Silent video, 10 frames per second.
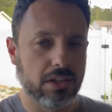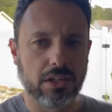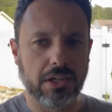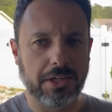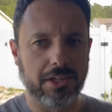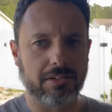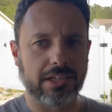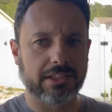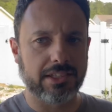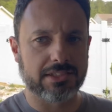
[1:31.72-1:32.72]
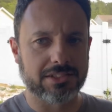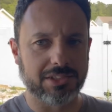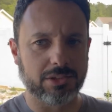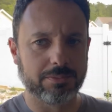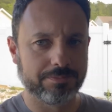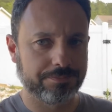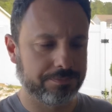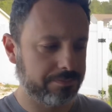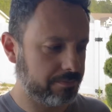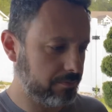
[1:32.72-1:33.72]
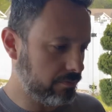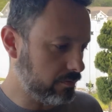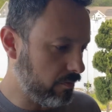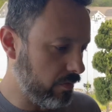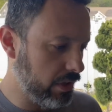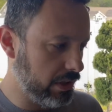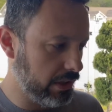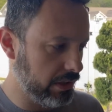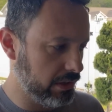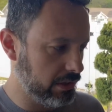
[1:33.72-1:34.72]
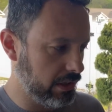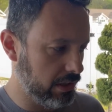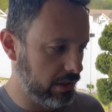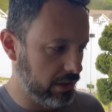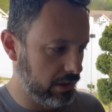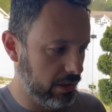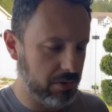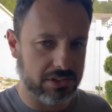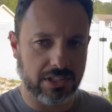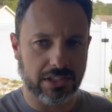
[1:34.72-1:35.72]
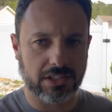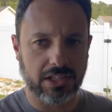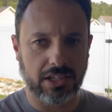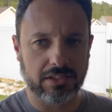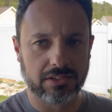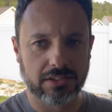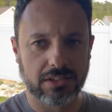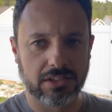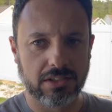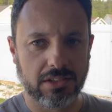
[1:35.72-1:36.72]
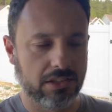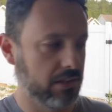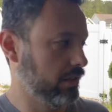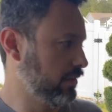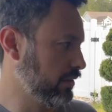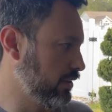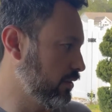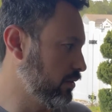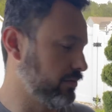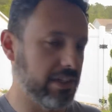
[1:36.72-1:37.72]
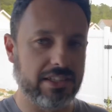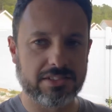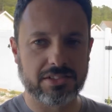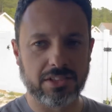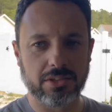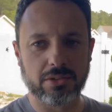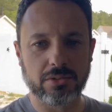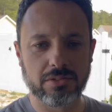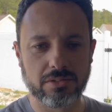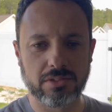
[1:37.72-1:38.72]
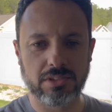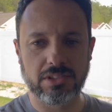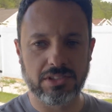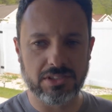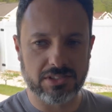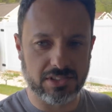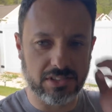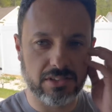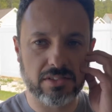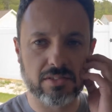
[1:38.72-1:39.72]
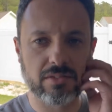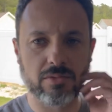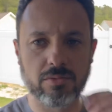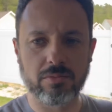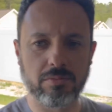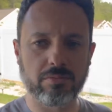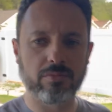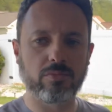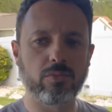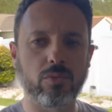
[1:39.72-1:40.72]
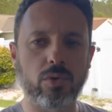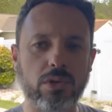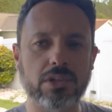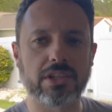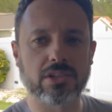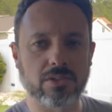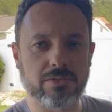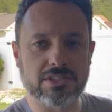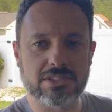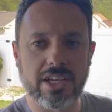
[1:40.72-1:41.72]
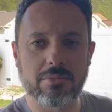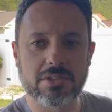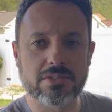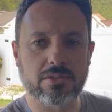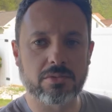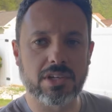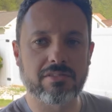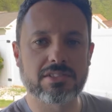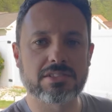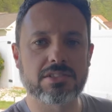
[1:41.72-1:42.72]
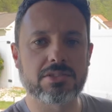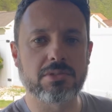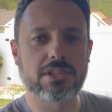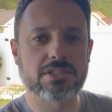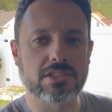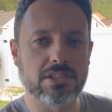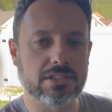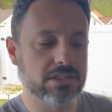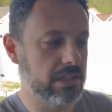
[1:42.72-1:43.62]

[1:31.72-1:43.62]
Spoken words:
I never got that seal. And I was like, God, if that seal isn't working, or if it's damaged, or whatever the situation is,